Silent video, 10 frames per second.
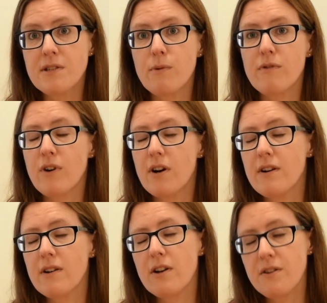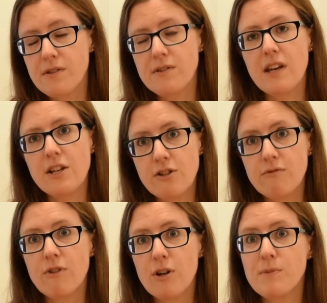So we've got
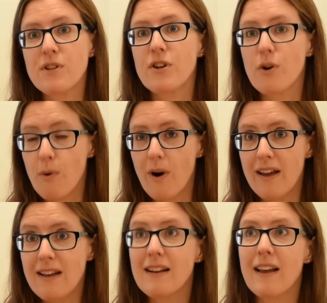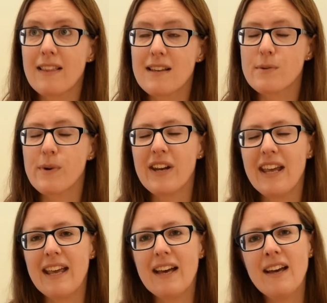consultation rooms that are quiet, like this one
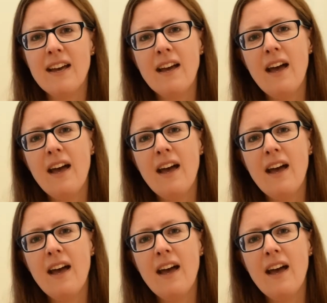here,